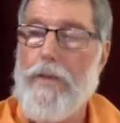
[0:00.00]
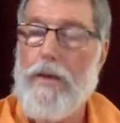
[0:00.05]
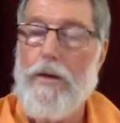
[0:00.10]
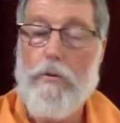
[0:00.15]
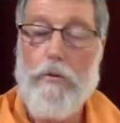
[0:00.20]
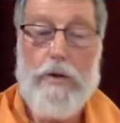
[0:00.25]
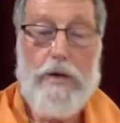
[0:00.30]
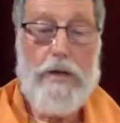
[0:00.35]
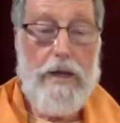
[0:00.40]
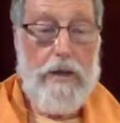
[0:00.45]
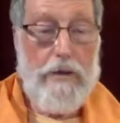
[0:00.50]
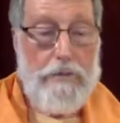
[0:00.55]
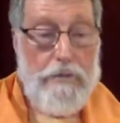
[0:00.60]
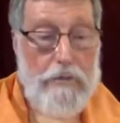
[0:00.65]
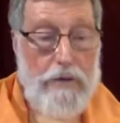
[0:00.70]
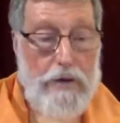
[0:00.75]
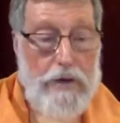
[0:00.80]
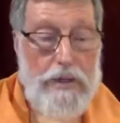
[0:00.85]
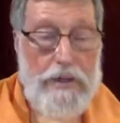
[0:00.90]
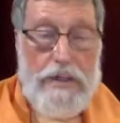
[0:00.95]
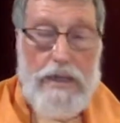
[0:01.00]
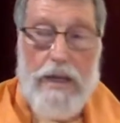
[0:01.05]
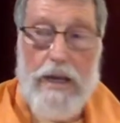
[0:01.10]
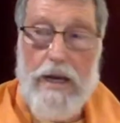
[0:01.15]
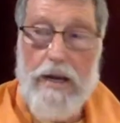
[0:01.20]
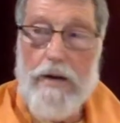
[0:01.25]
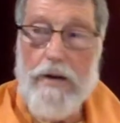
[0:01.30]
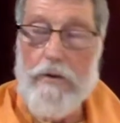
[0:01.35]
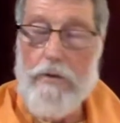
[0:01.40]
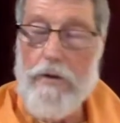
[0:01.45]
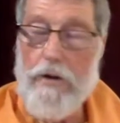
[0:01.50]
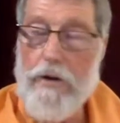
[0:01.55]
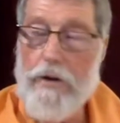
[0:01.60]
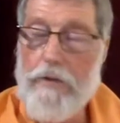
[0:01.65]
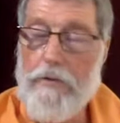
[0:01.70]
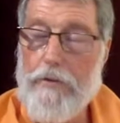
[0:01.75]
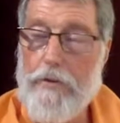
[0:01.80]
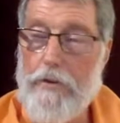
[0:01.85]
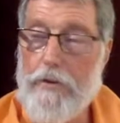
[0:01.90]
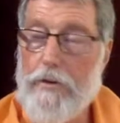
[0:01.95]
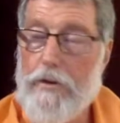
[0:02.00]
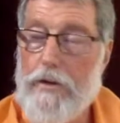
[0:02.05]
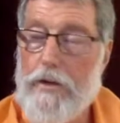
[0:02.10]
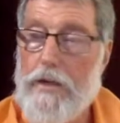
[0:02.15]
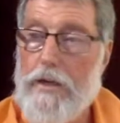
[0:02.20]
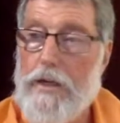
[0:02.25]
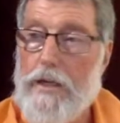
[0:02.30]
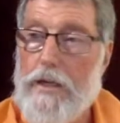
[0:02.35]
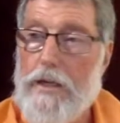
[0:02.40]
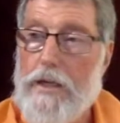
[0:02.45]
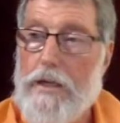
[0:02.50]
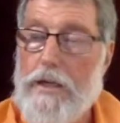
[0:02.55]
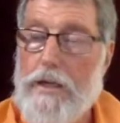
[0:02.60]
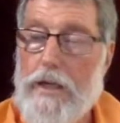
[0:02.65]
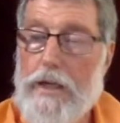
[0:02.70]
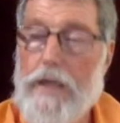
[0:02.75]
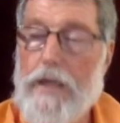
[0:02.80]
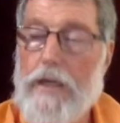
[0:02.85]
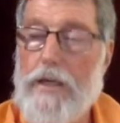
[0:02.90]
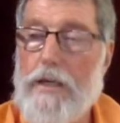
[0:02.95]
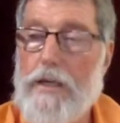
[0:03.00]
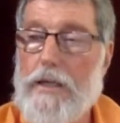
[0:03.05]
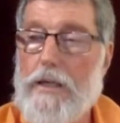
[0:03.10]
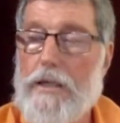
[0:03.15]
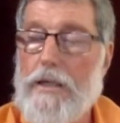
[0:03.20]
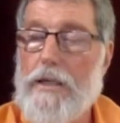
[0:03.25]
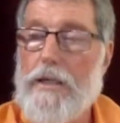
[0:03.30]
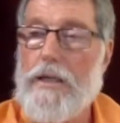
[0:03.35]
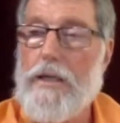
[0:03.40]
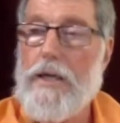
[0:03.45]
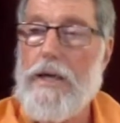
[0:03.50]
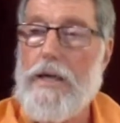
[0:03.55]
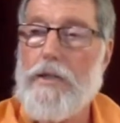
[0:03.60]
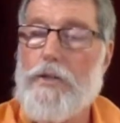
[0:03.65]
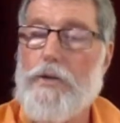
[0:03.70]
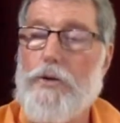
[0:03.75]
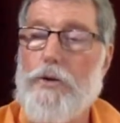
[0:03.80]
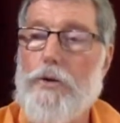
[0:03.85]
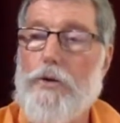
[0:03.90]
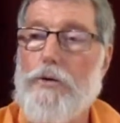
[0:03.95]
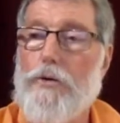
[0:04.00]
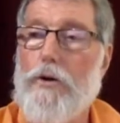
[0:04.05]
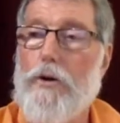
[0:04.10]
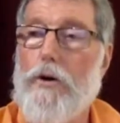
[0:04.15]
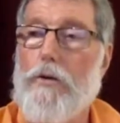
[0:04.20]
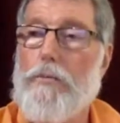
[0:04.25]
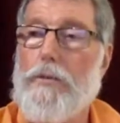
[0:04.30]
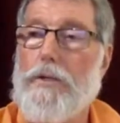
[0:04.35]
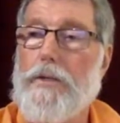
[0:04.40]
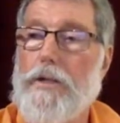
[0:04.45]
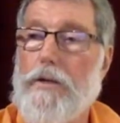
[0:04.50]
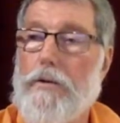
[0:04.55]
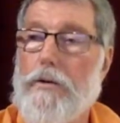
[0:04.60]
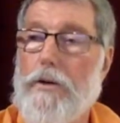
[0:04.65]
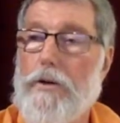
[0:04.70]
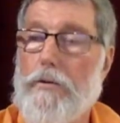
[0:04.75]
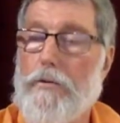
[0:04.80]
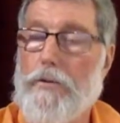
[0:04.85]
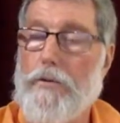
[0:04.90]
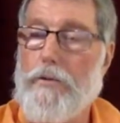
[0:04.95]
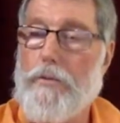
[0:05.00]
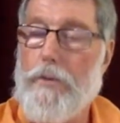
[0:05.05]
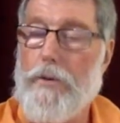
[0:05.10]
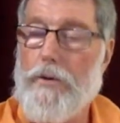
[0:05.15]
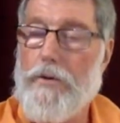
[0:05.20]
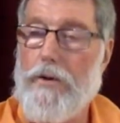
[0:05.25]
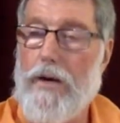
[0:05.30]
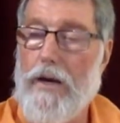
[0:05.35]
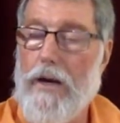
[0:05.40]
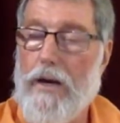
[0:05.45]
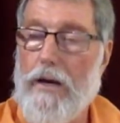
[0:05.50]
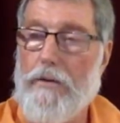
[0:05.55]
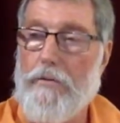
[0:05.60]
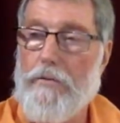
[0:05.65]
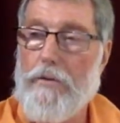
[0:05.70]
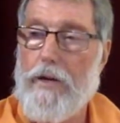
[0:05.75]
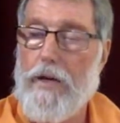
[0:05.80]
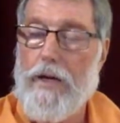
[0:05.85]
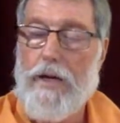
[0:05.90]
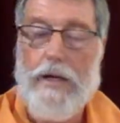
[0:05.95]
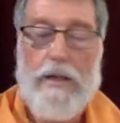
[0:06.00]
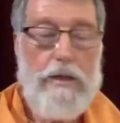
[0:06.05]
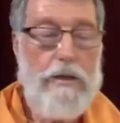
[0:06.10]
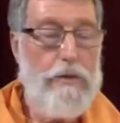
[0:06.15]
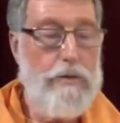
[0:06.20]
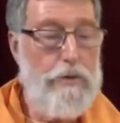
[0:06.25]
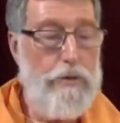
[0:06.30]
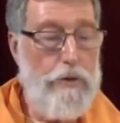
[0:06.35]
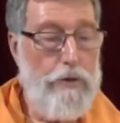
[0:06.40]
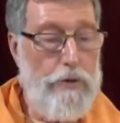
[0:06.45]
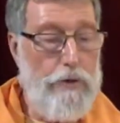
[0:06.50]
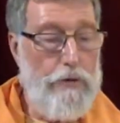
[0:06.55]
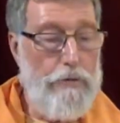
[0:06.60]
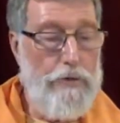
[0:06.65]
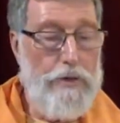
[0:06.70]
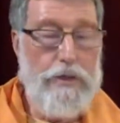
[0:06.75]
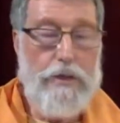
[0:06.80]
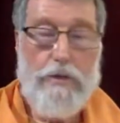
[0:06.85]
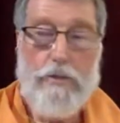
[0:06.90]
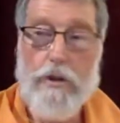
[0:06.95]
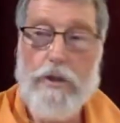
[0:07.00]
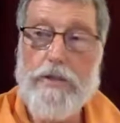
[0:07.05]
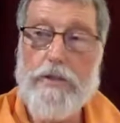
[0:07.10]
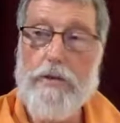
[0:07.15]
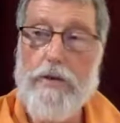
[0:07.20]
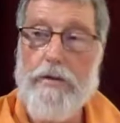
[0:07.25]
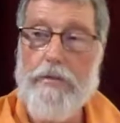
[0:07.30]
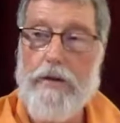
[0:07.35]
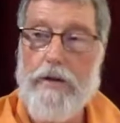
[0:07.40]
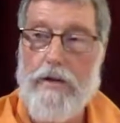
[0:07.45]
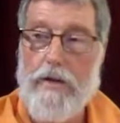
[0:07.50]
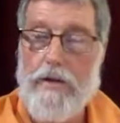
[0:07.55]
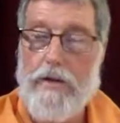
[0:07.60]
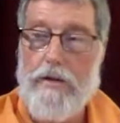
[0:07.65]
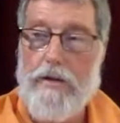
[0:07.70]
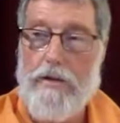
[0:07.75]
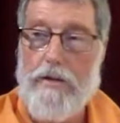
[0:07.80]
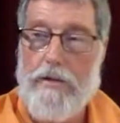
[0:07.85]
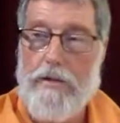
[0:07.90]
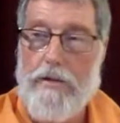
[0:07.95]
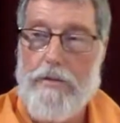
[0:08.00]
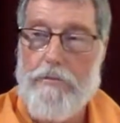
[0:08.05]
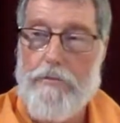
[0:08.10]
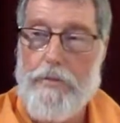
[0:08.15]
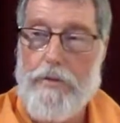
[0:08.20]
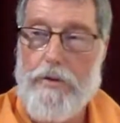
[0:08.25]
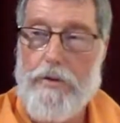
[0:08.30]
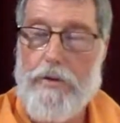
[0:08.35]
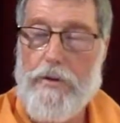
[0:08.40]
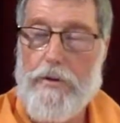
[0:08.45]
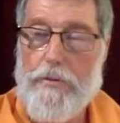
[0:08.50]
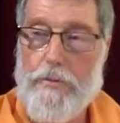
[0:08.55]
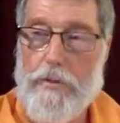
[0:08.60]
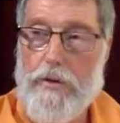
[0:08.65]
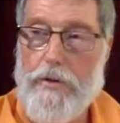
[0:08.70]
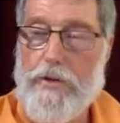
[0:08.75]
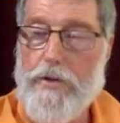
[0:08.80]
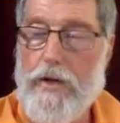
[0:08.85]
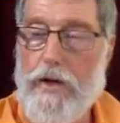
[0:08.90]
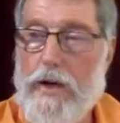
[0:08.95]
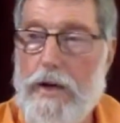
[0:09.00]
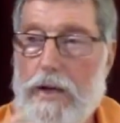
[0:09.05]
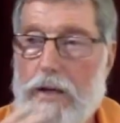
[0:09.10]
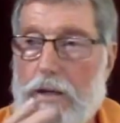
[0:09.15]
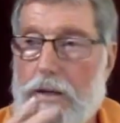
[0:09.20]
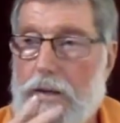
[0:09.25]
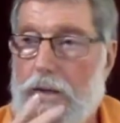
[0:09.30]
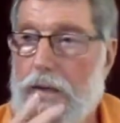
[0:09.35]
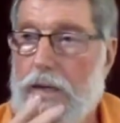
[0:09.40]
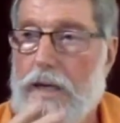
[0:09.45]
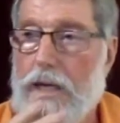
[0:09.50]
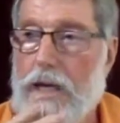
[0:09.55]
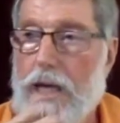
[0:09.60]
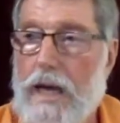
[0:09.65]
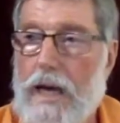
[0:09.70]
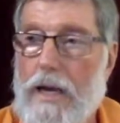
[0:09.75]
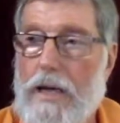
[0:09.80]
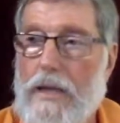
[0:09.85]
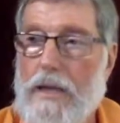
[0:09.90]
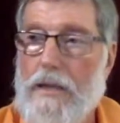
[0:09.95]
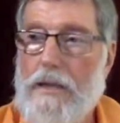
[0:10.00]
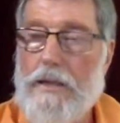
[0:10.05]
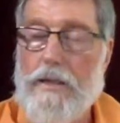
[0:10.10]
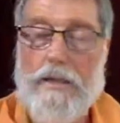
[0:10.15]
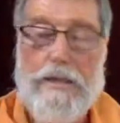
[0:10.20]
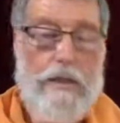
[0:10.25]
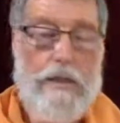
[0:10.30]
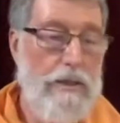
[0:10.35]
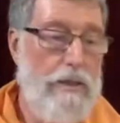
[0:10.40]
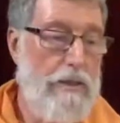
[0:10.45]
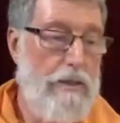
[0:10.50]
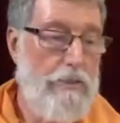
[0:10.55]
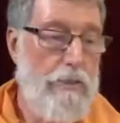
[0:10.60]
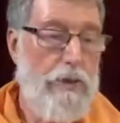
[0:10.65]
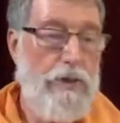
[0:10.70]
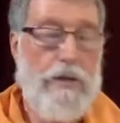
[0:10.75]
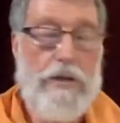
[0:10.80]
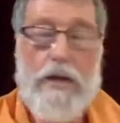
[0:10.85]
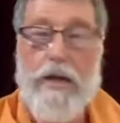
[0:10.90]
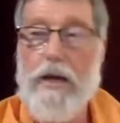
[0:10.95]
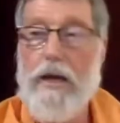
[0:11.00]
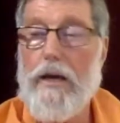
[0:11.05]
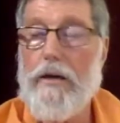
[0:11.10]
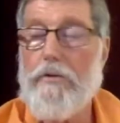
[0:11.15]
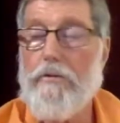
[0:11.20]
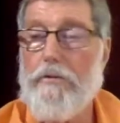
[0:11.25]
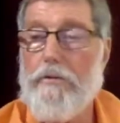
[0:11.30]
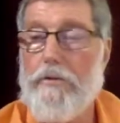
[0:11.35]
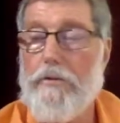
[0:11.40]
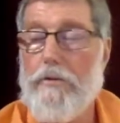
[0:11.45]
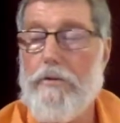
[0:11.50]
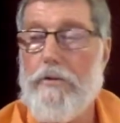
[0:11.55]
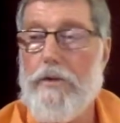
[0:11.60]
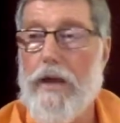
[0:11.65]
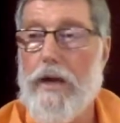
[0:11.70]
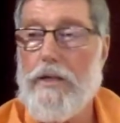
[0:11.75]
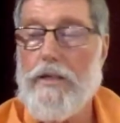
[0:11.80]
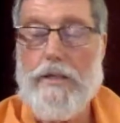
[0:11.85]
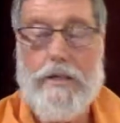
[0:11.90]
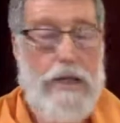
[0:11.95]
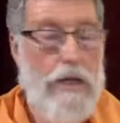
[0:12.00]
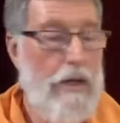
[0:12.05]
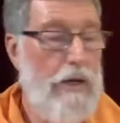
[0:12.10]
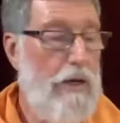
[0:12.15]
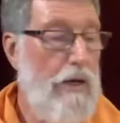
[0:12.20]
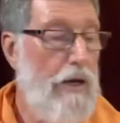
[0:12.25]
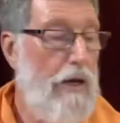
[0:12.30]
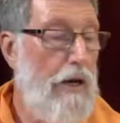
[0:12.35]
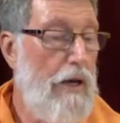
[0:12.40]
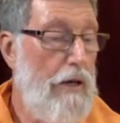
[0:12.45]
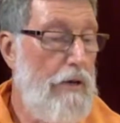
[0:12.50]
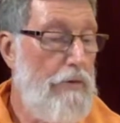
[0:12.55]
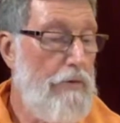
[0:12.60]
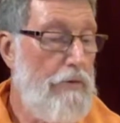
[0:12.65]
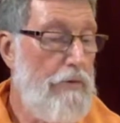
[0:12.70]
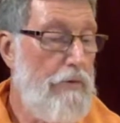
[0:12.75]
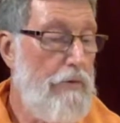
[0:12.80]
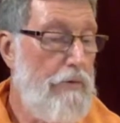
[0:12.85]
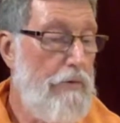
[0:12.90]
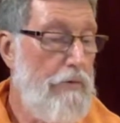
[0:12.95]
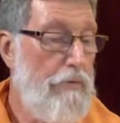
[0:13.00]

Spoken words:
Whatever is there in front of you, take it as your raw material for spiritual life. There is no division whatsoever between spiritual life and secular life.